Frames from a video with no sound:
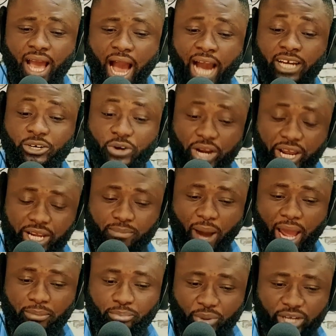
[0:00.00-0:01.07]
agreed
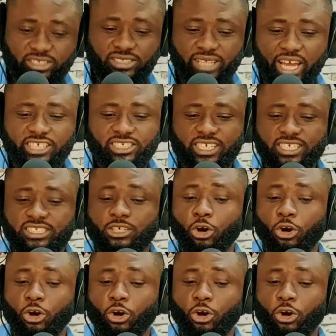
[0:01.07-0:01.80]
by BRICS nations.